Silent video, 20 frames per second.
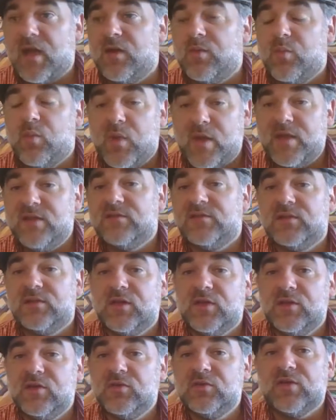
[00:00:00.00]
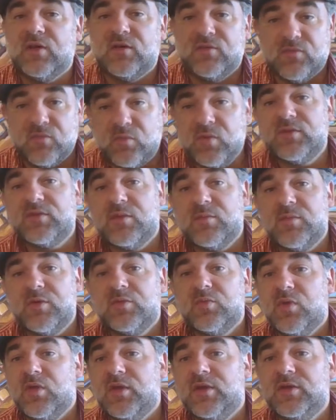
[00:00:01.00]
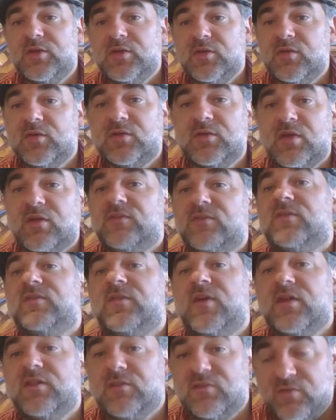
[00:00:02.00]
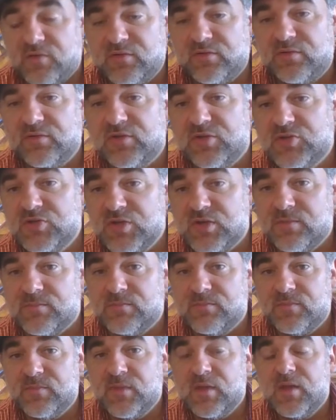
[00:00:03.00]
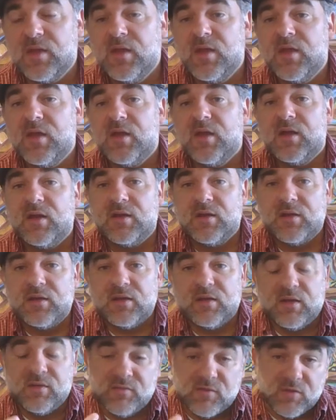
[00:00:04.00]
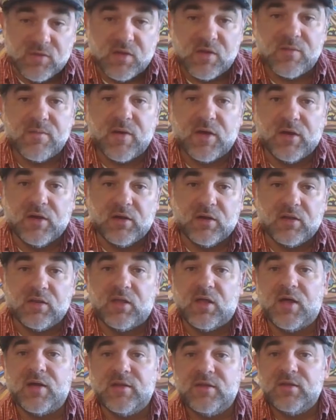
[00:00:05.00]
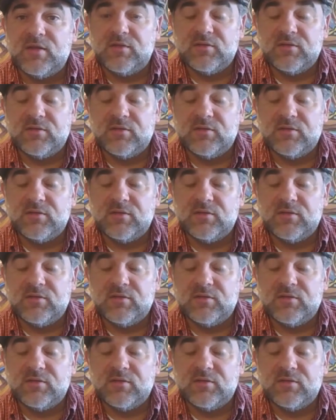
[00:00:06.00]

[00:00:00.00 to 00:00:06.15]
ways that they do stuff, what someone's willing to do in self-defense versus a gym. If you think about it, a lot of